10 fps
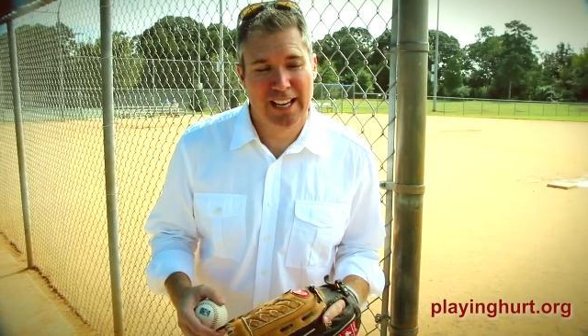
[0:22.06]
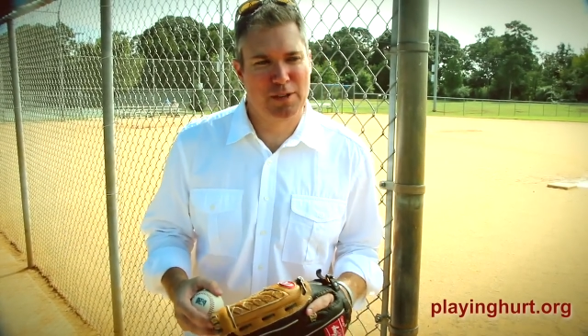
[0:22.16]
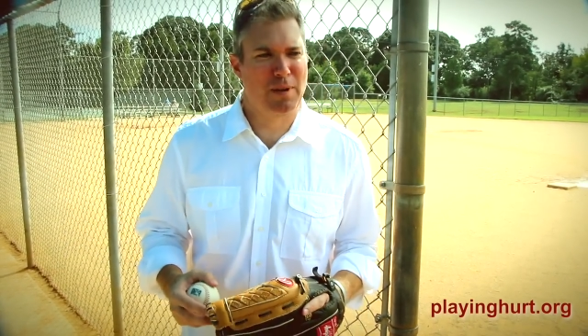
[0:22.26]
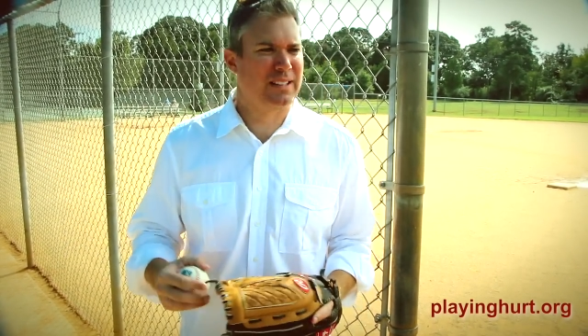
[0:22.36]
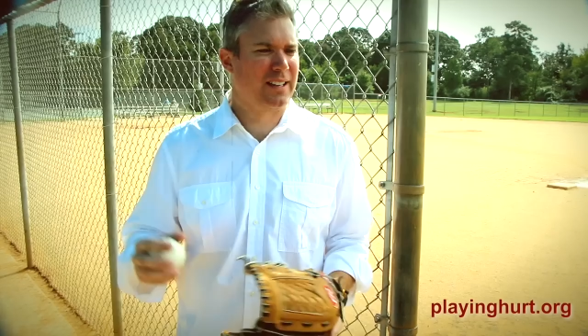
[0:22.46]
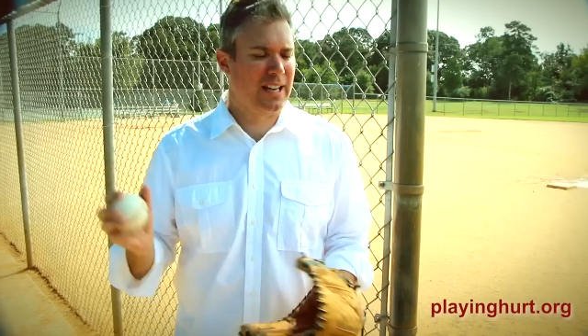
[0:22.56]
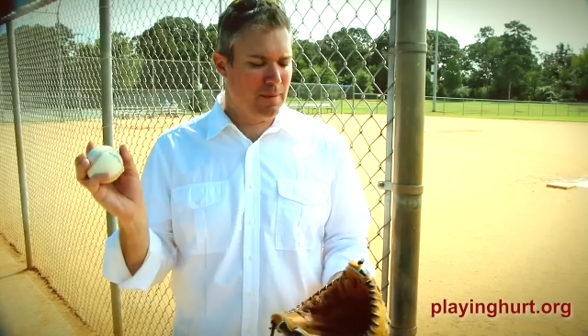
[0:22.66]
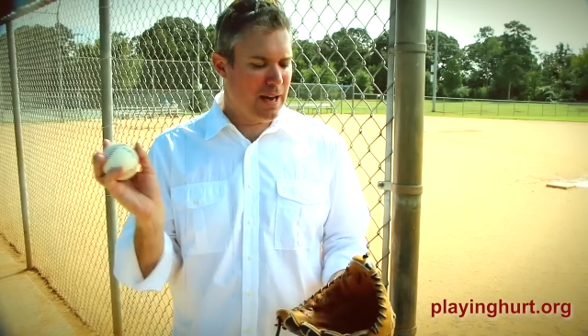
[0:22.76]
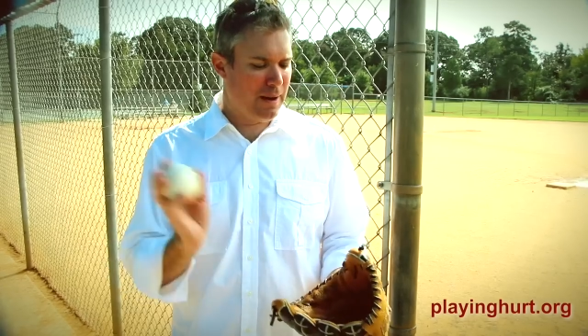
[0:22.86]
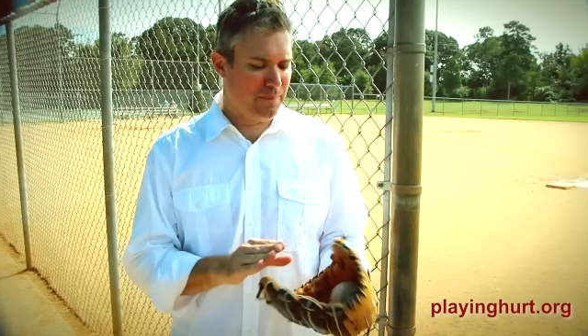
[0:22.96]
is about to
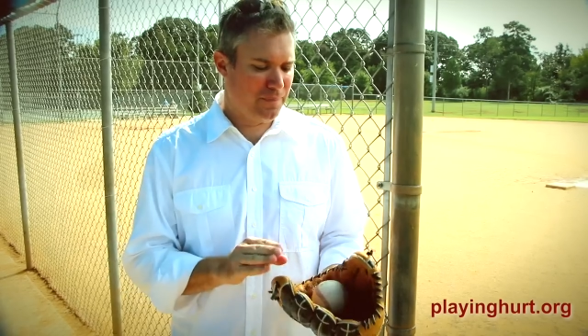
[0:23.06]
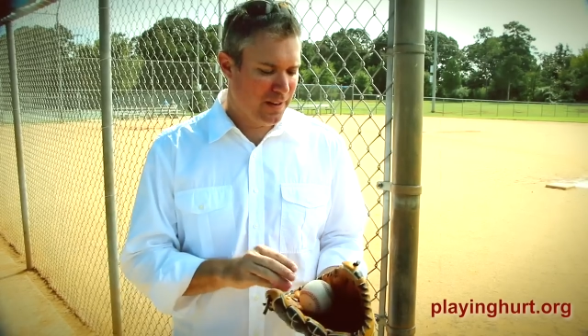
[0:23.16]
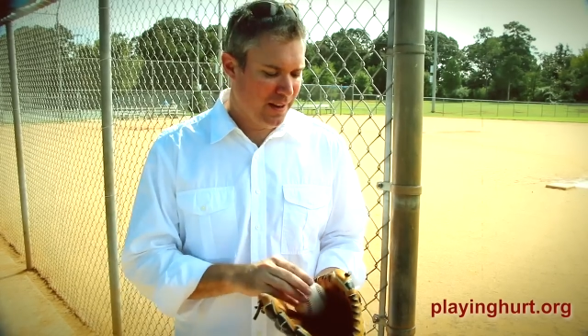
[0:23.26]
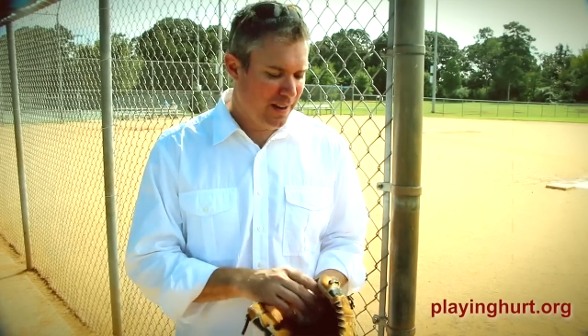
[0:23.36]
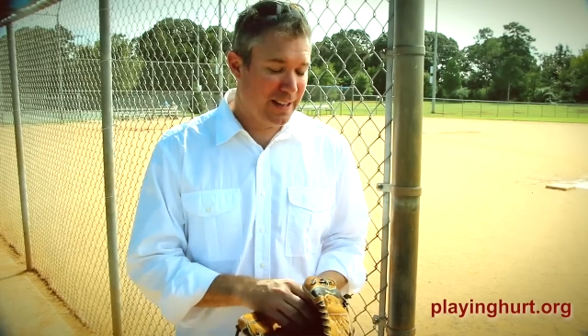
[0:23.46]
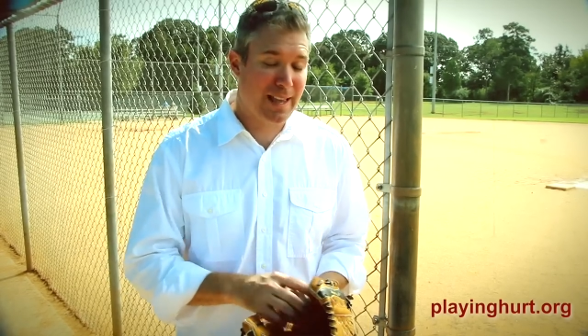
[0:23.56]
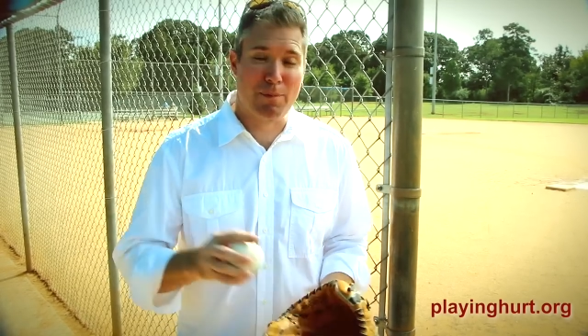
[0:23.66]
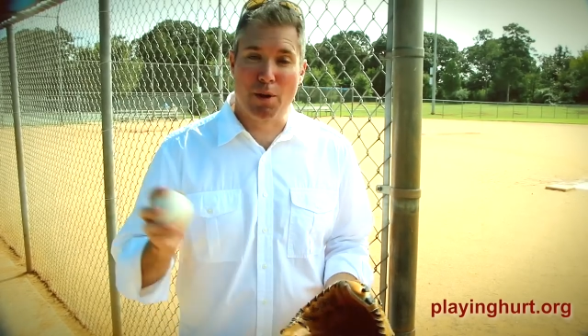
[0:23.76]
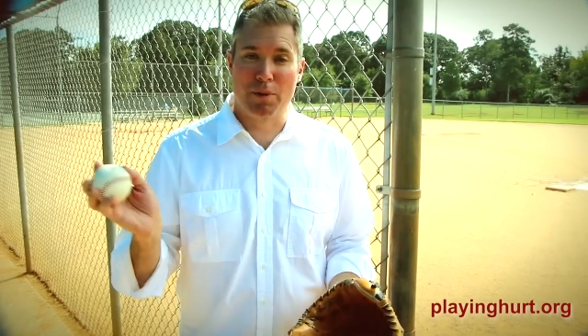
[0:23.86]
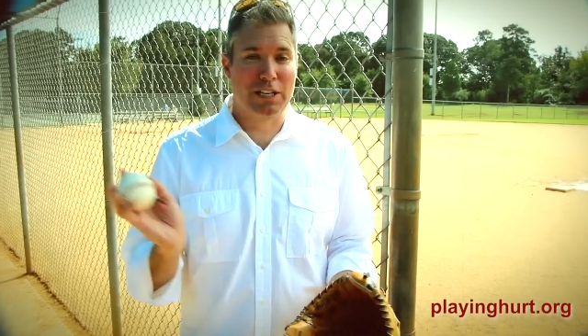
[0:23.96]
come up. In that
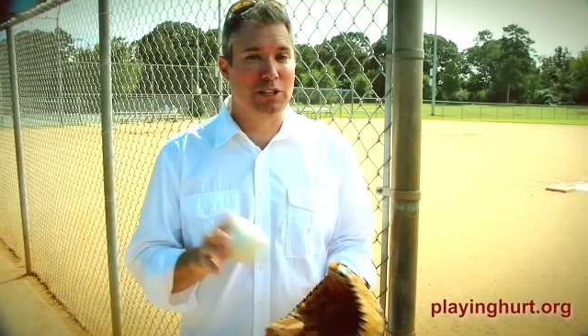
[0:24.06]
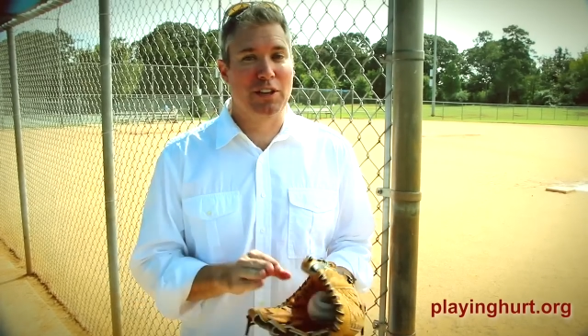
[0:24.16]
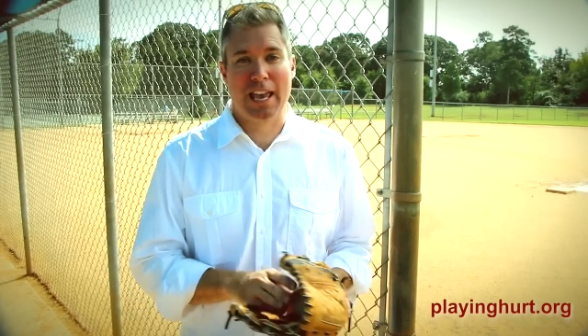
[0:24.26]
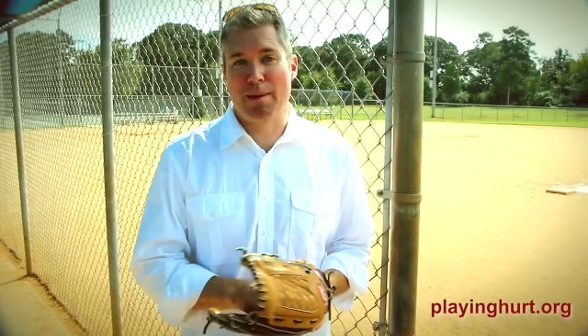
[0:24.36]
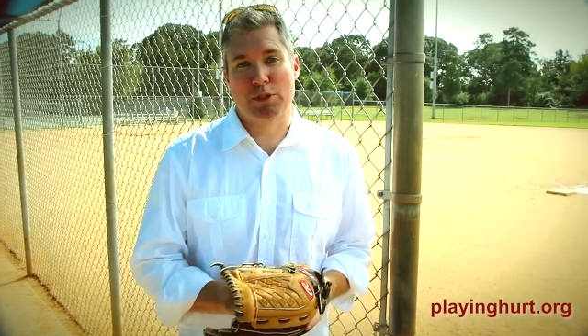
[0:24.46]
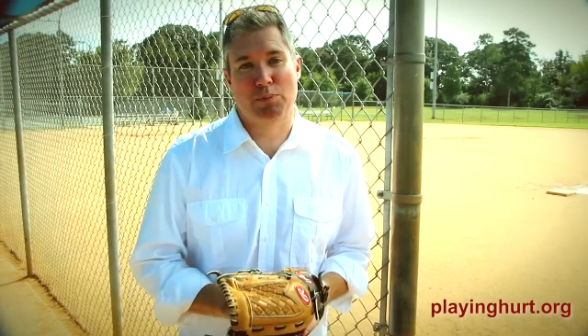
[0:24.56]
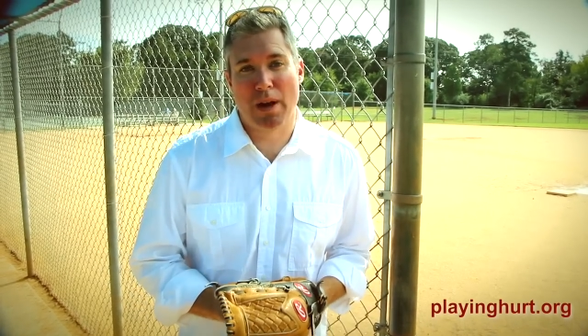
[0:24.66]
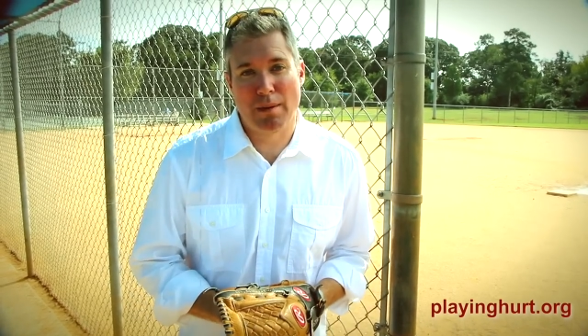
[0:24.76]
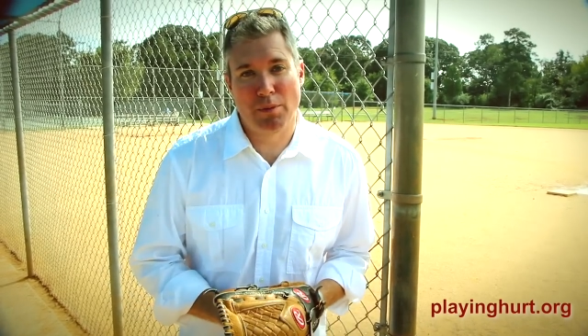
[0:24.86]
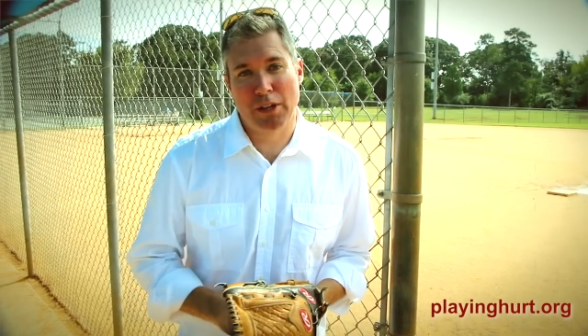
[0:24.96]
moment, he knew the game was
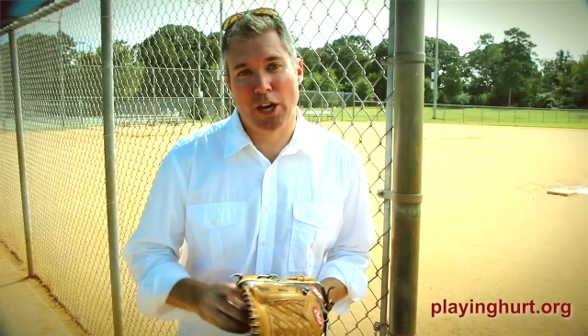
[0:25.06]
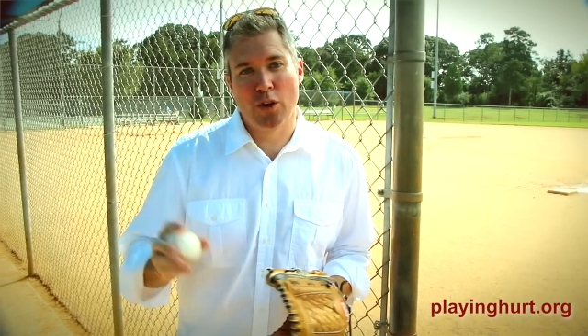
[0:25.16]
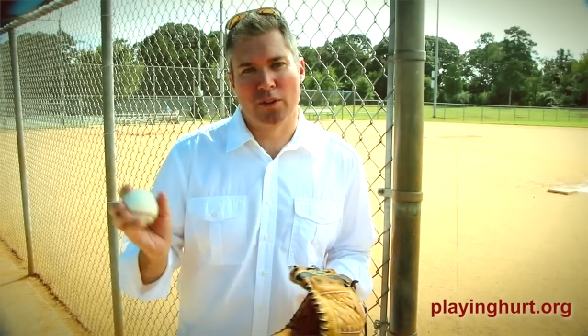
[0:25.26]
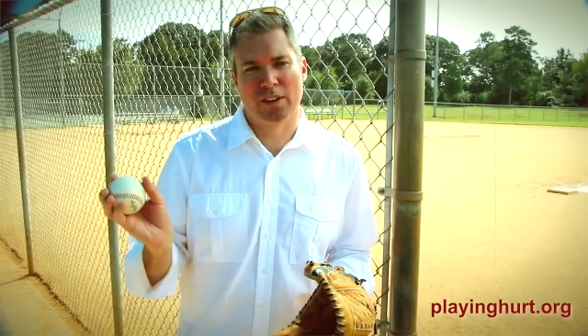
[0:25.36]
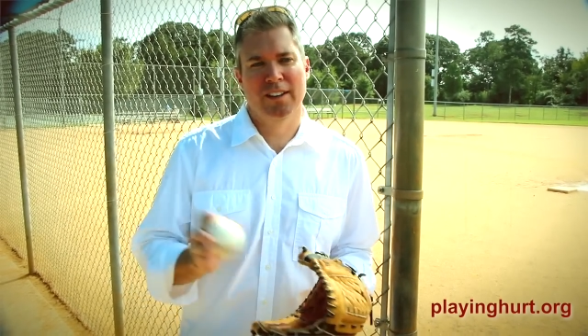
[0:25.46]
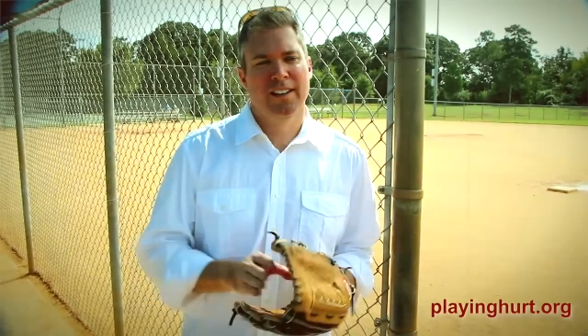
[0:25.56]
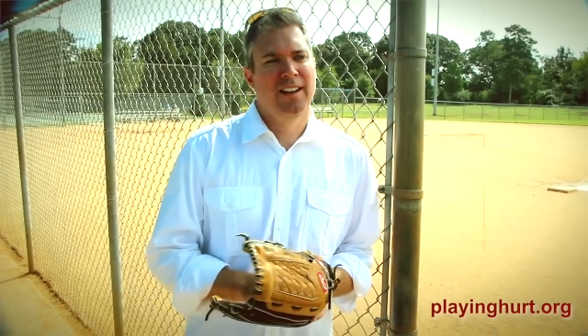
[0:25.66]
probably over.